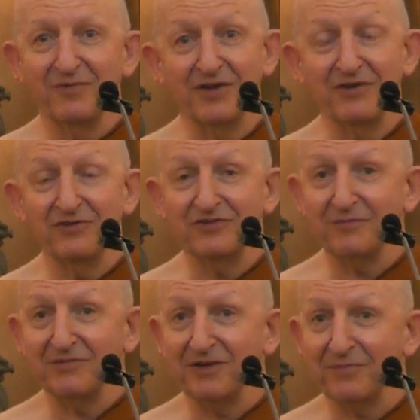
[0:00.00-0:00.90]
We can do
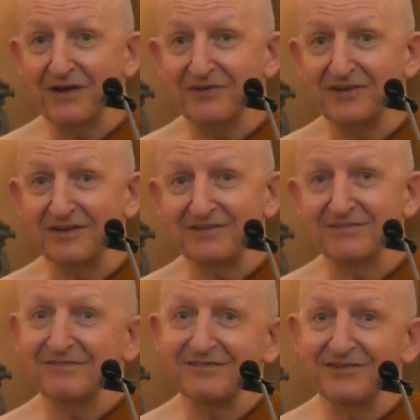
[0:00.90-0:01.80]
something about it
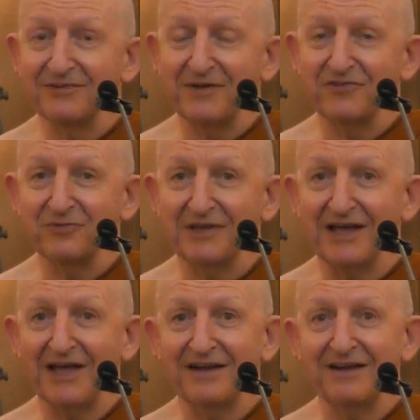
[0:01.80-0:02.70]
to the best we
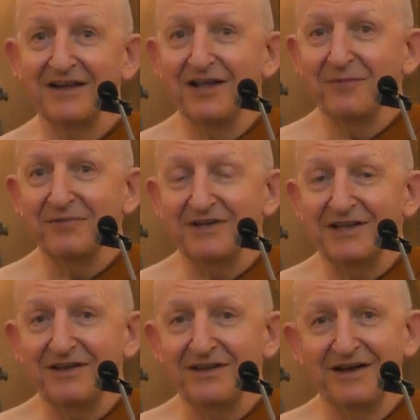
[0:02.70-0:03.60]
can,
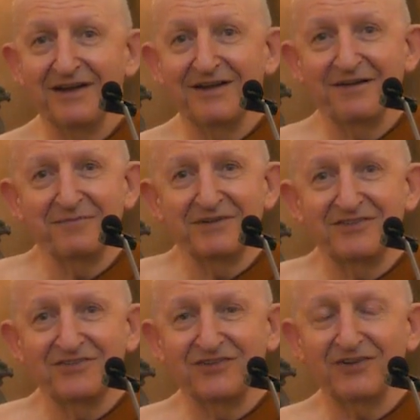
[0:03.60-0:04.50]

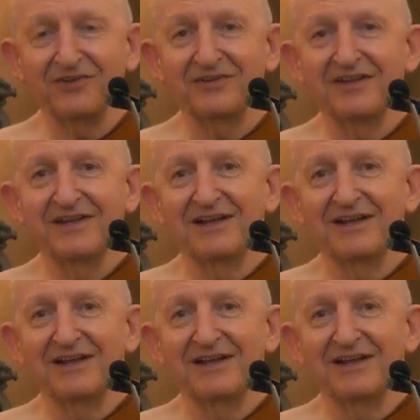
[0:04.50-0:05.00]
but still